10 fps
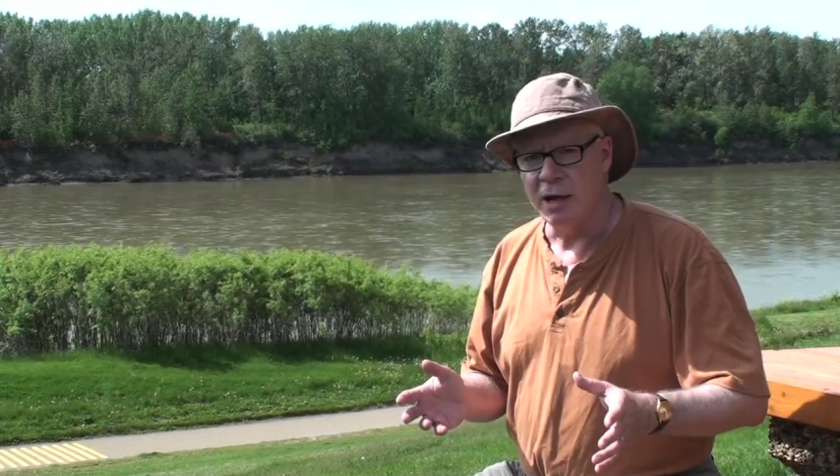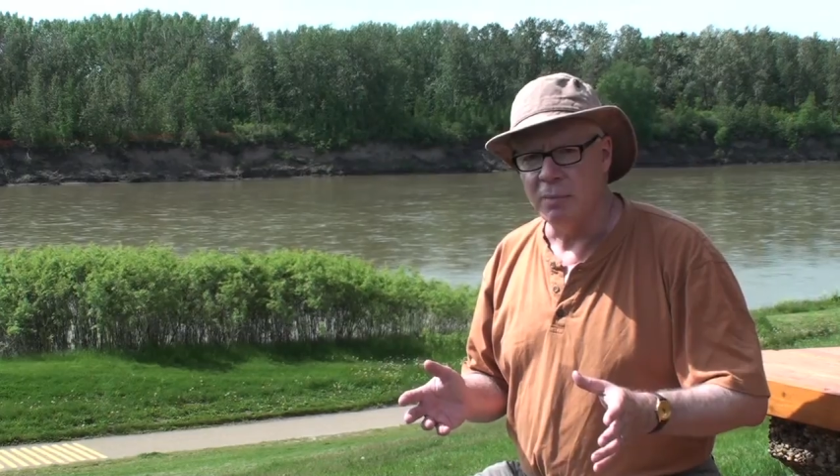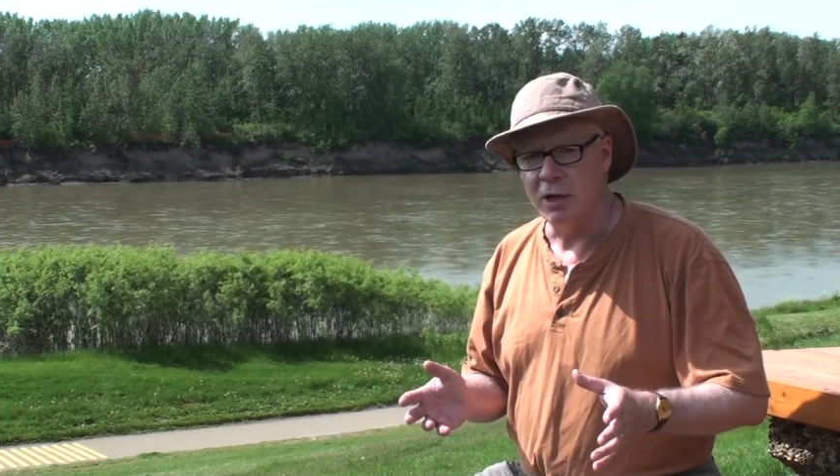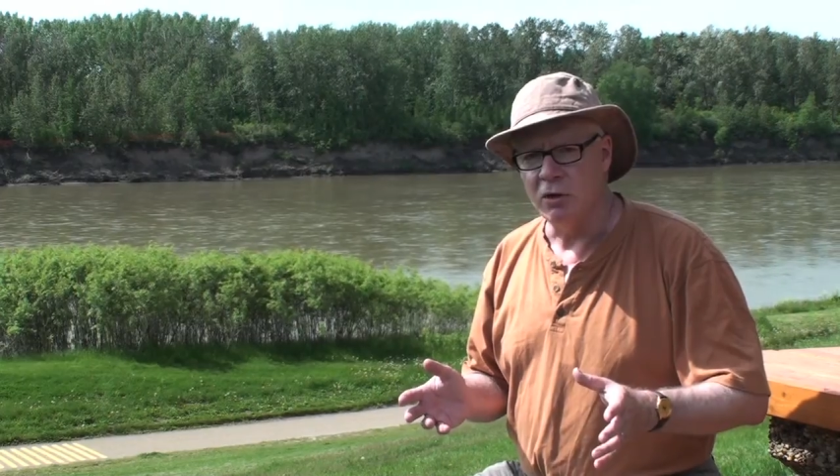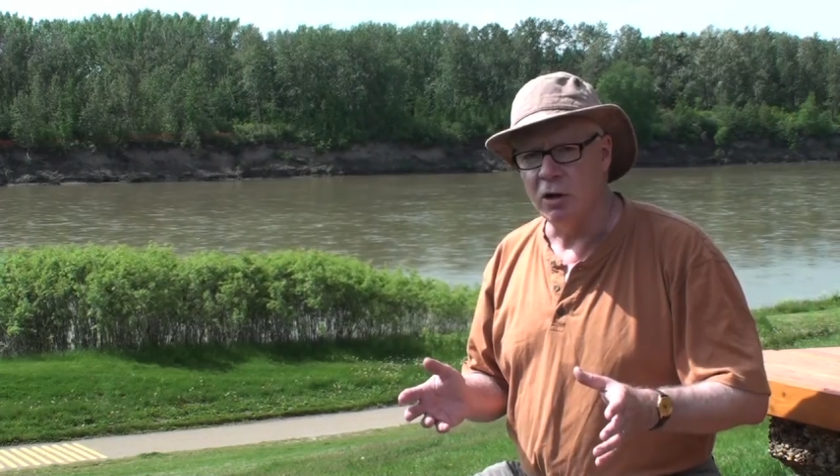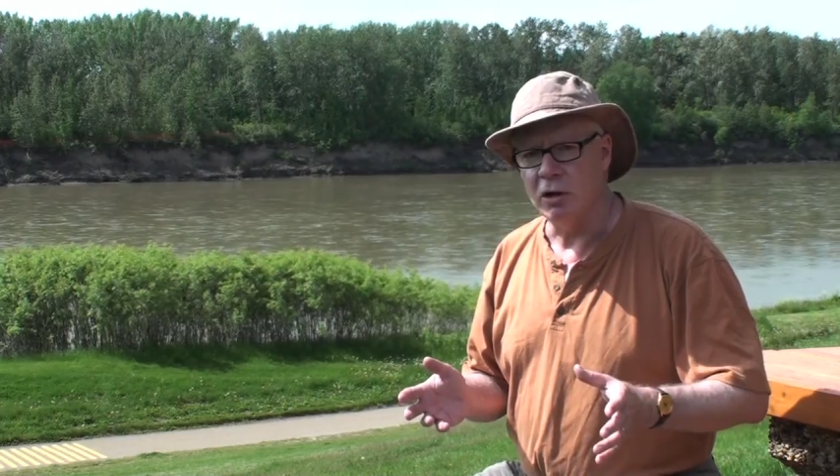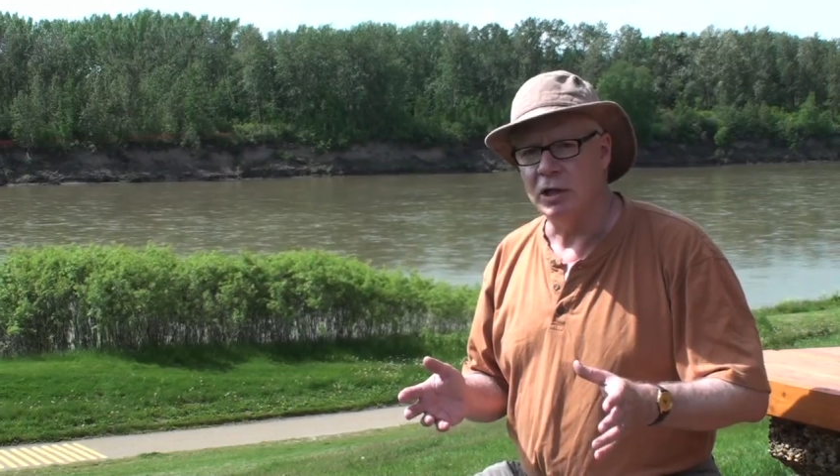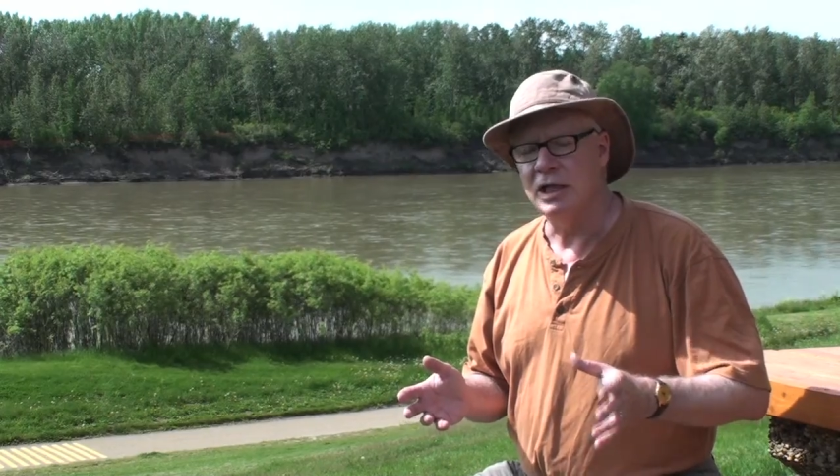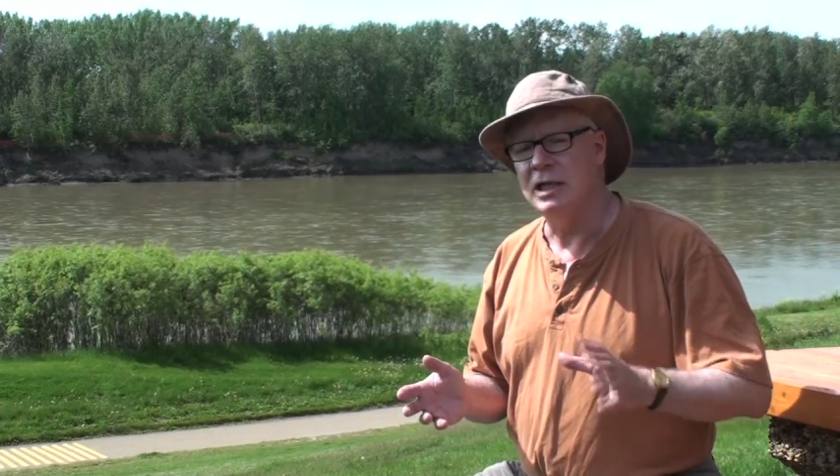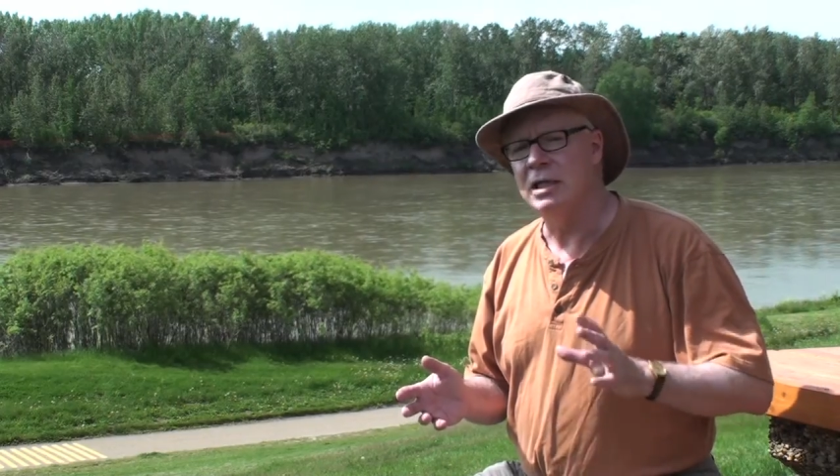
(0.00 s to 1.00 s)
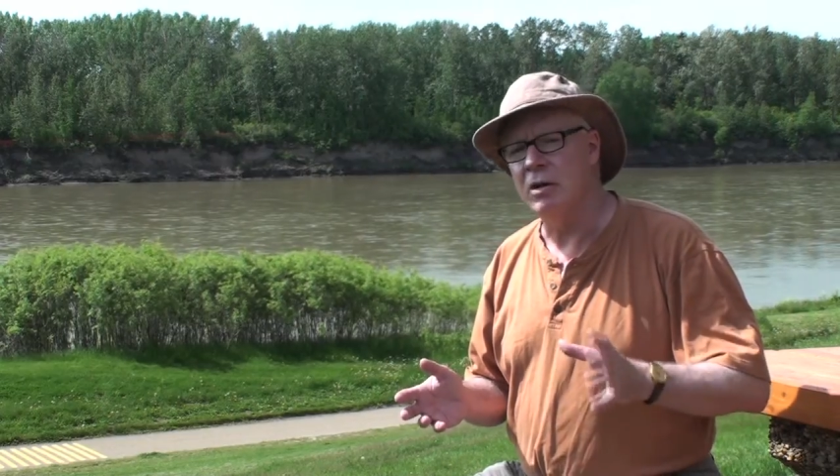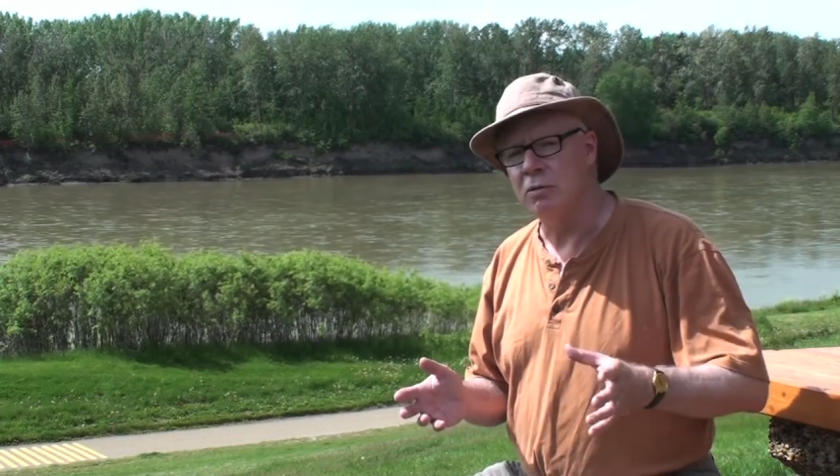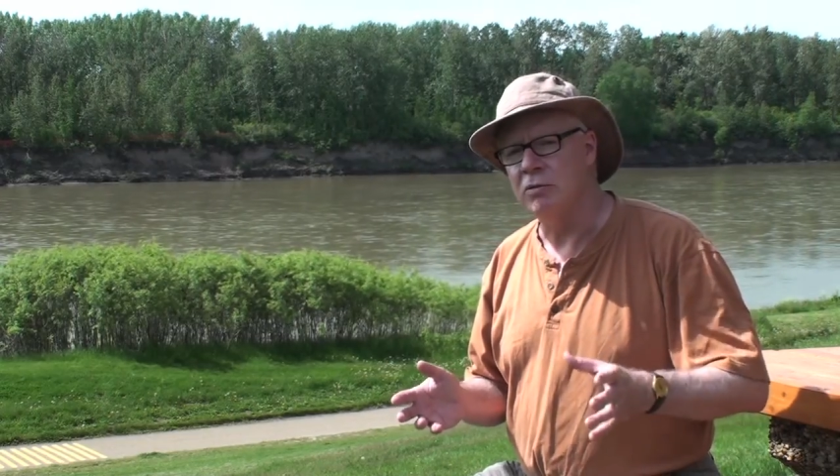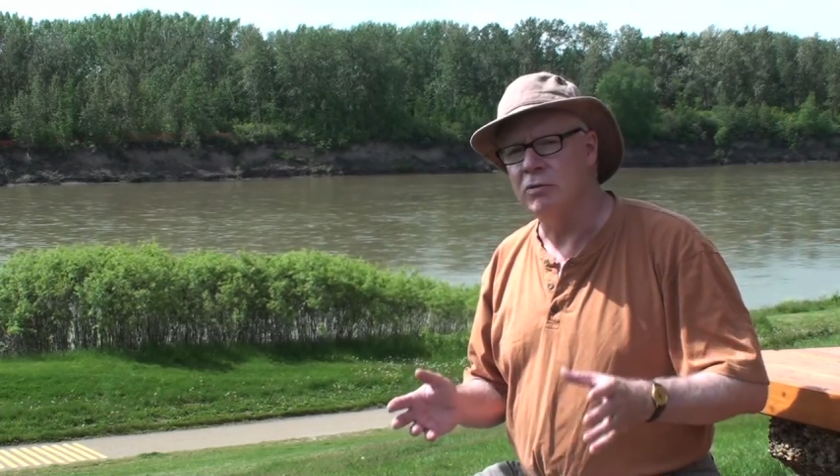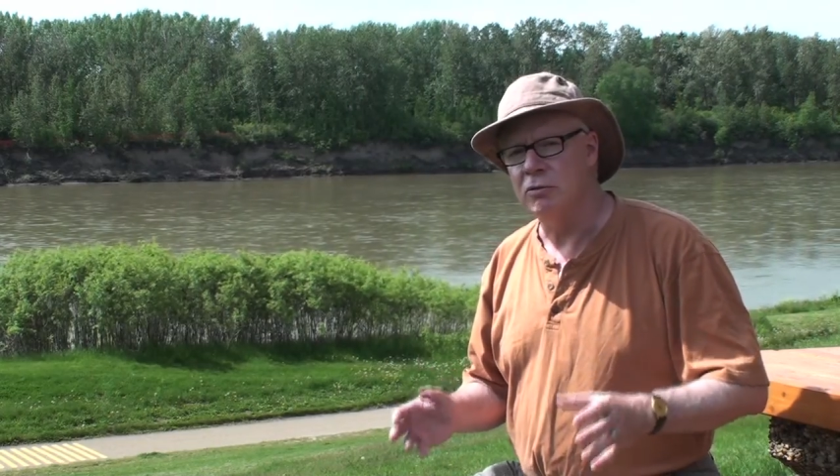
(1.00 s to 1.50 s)
Zac MacDonald. He's
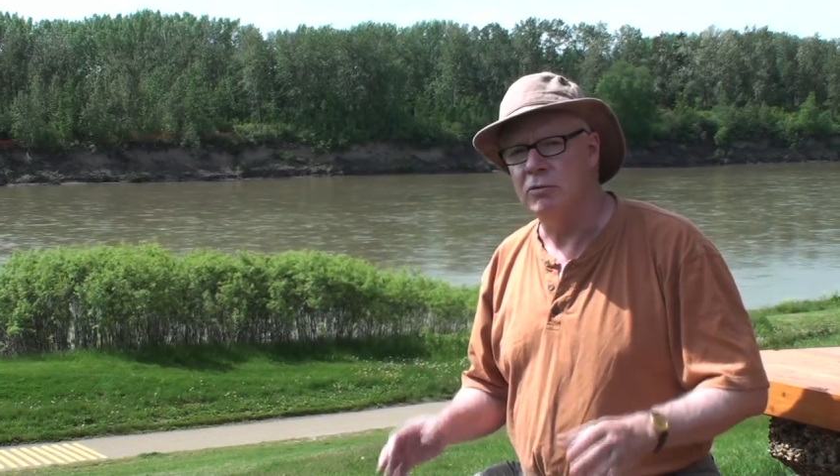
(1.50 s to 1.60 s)
out